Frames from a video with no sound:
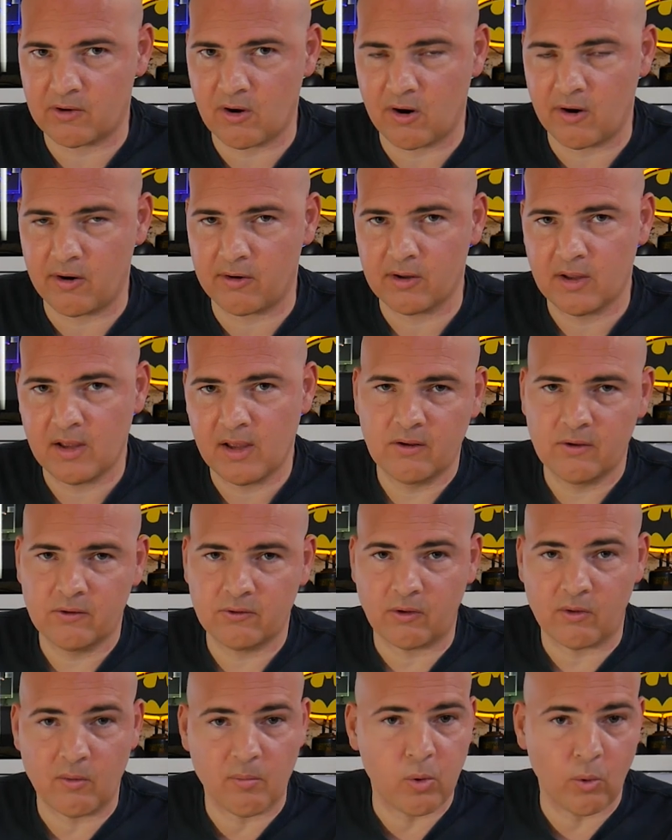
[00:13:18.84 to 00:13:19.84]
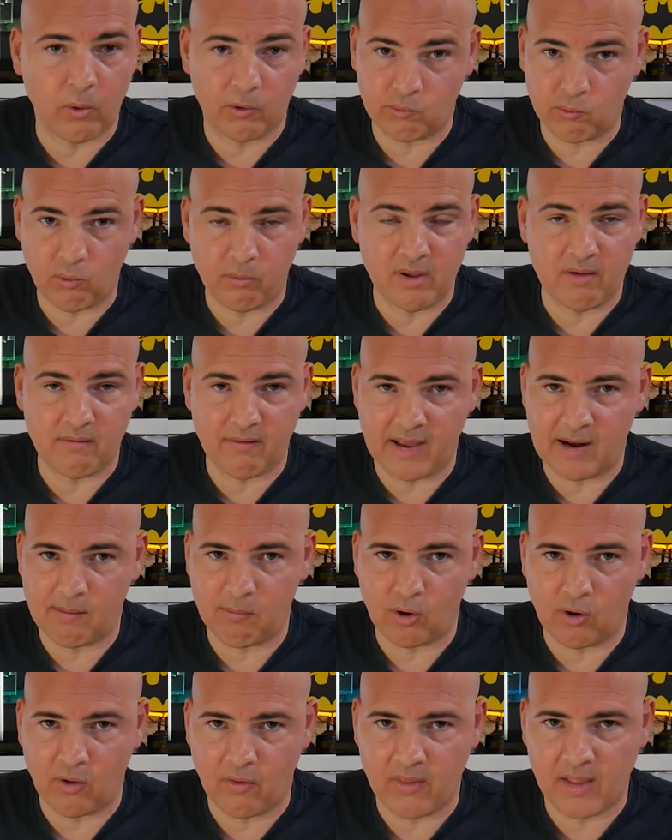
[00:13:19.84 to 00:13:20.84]
card, so the ports will be
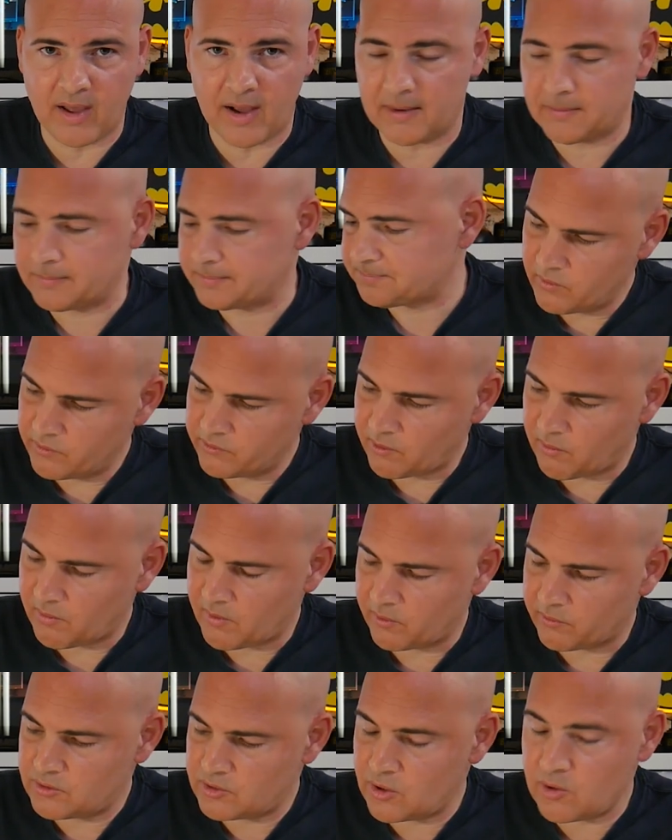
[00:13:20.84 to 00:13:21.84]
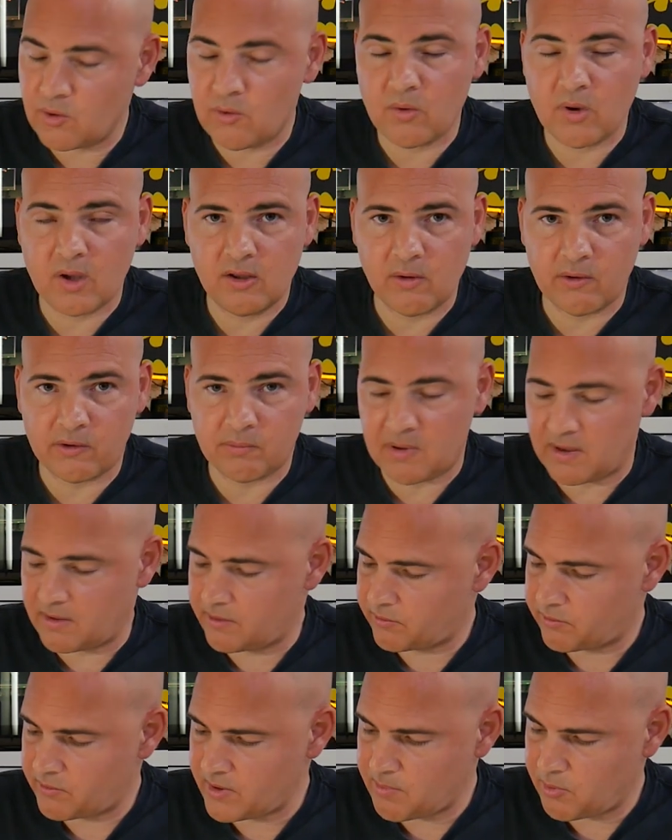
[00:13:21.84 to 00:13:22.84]
available on that. So we've got two USB
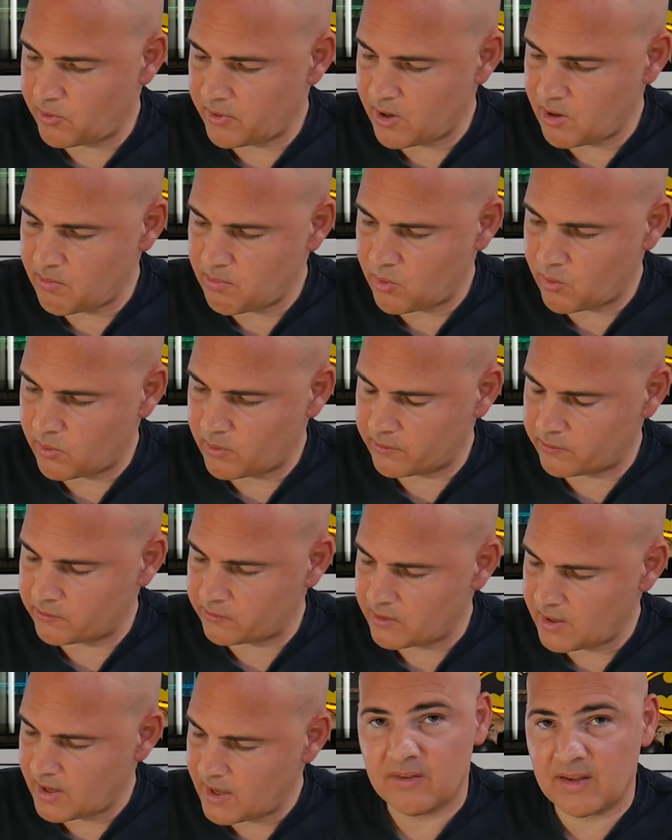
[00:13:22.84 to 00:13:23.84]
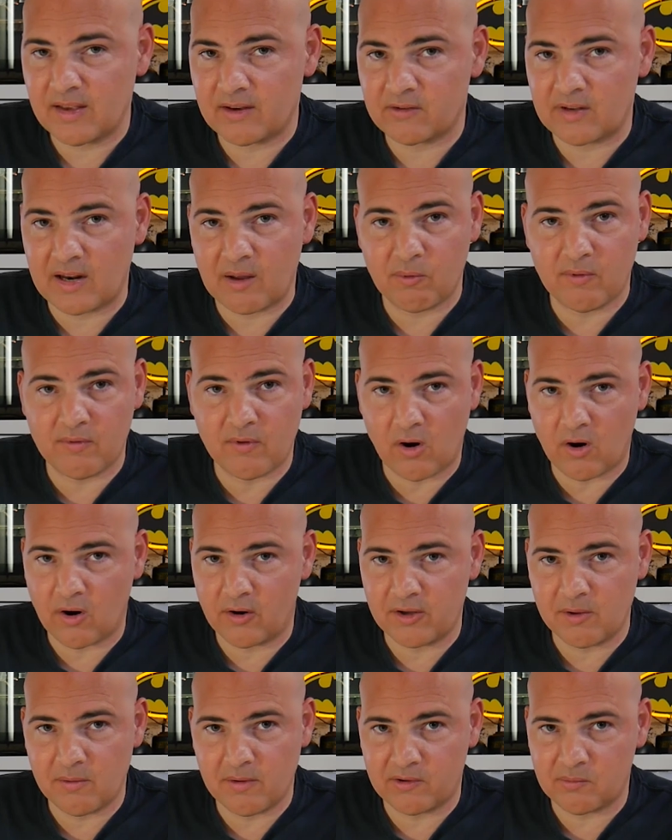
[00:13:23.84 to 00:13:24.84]
3.0 ports. Next to that, we've got our
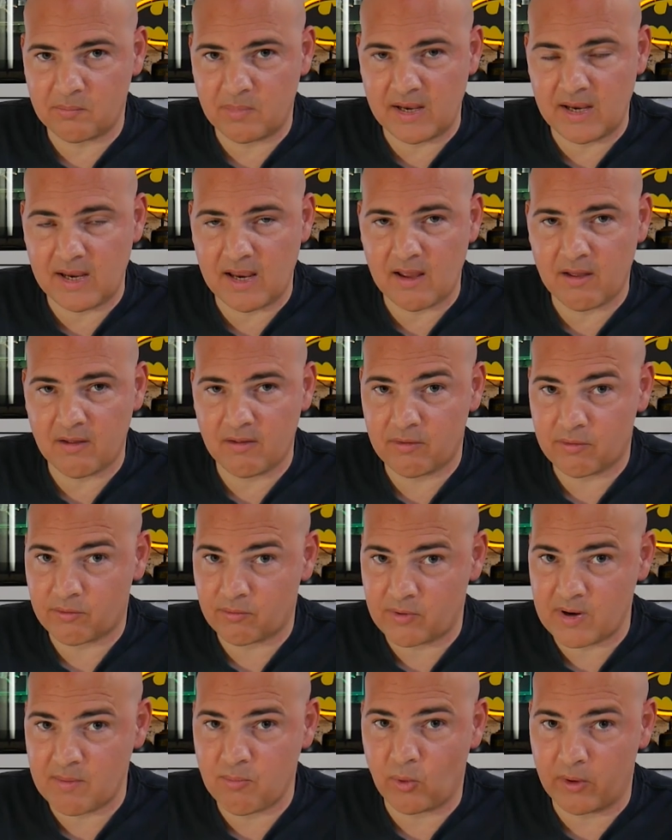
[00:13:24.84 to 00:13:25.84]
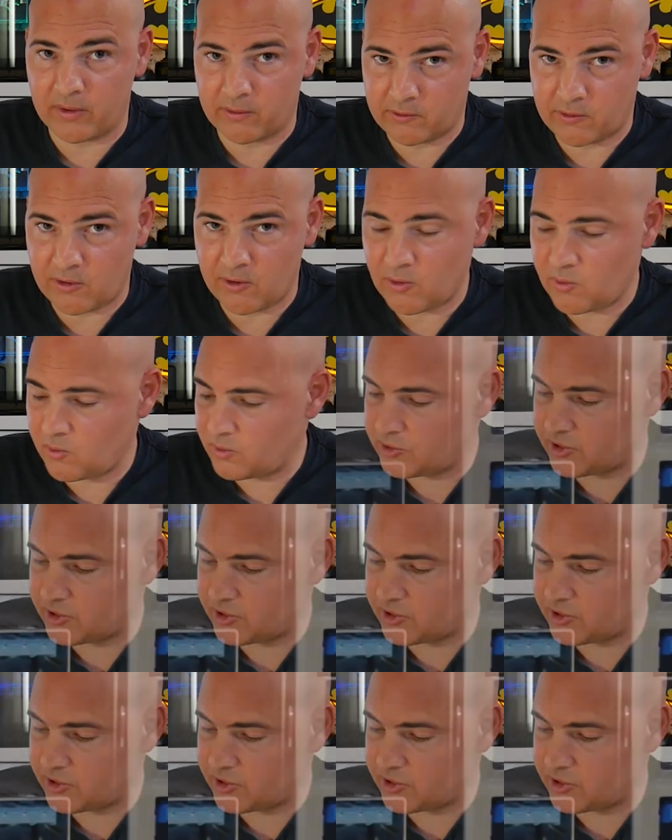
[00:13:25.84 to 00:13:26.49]
USB 3.2